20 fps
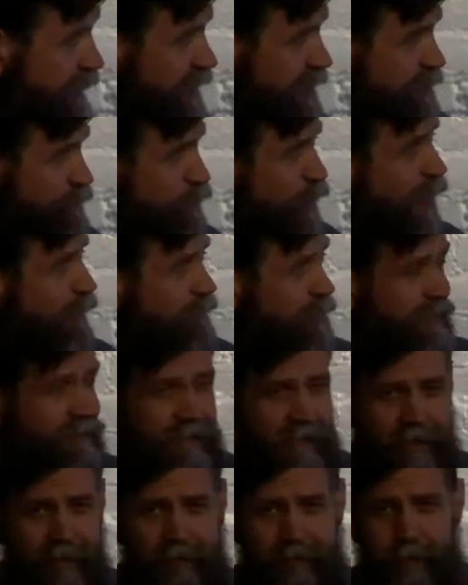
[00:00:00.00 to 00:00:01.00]
It's probably a
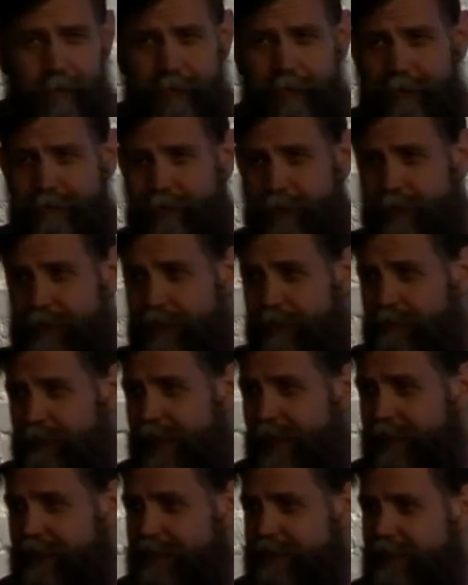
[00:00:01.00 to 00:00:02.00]
terrible conversion
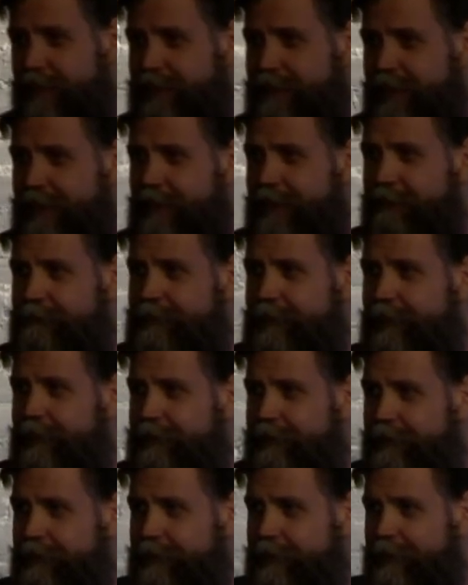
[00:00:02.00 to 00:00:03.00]
rate because I think I've
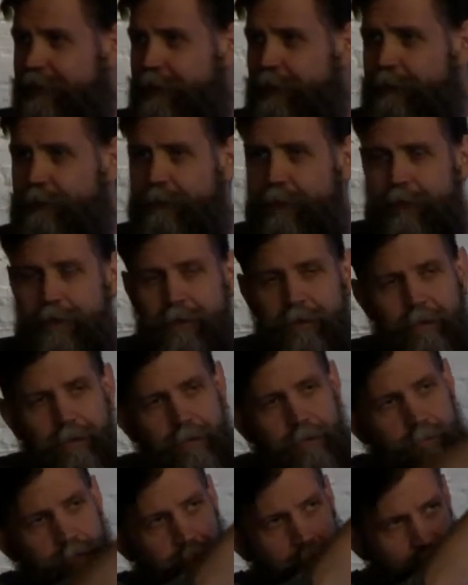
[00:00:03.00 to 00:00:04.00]
done, you know,
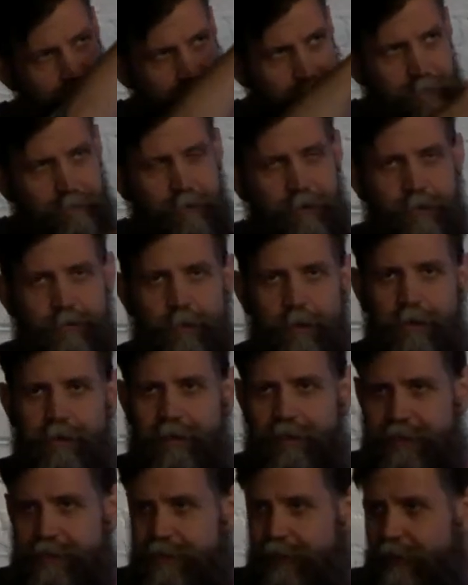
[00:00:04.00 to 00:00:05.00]
most of the first part of
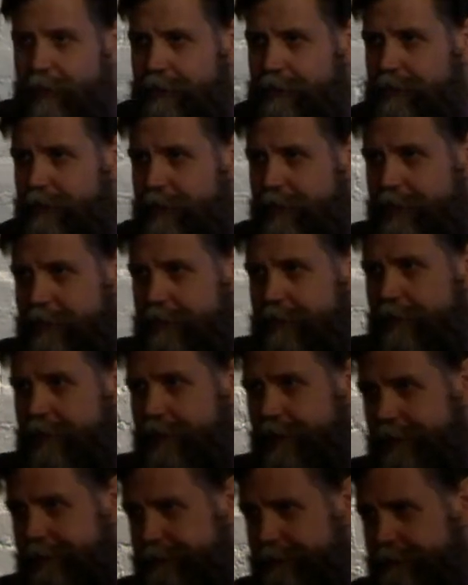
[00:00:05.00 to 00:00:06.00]
this talk, like,
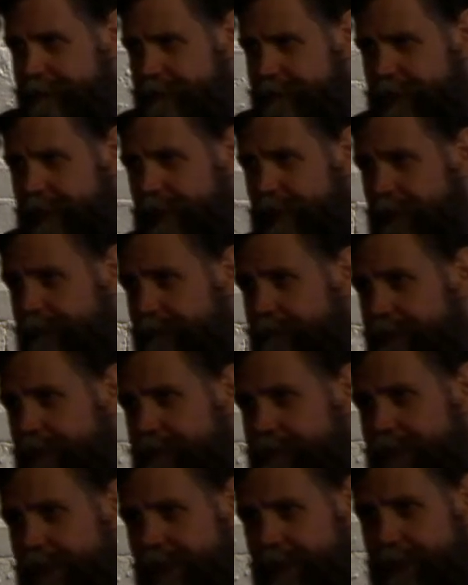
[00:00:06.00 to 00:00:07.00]
you know,
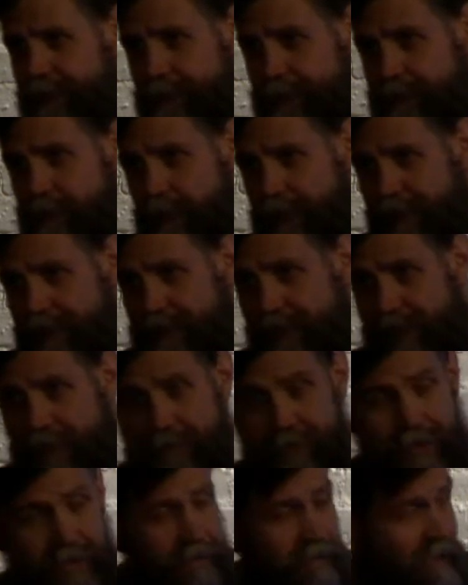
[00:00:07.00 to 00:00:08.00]
15 or 20
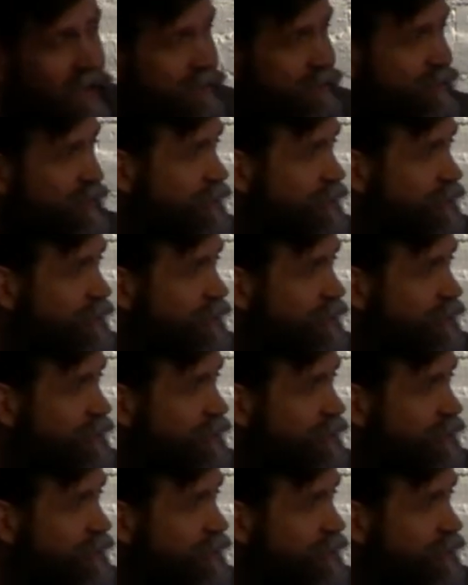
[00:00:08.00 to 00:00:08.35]
times in the last